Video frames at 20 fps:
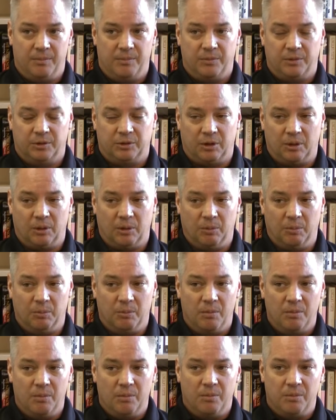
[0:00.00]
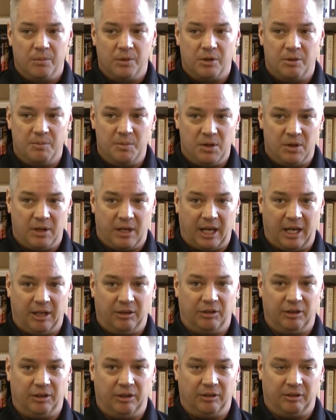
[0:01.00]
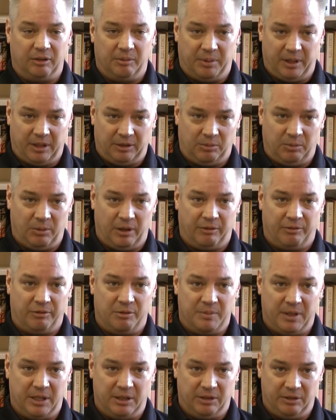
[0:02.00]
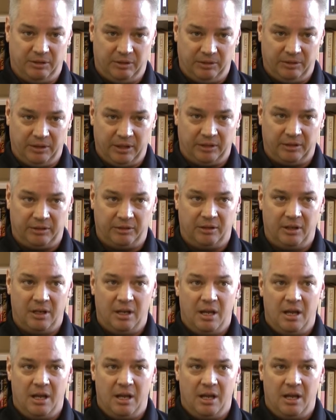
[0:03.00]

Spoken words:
So communication is the best way for me to do this.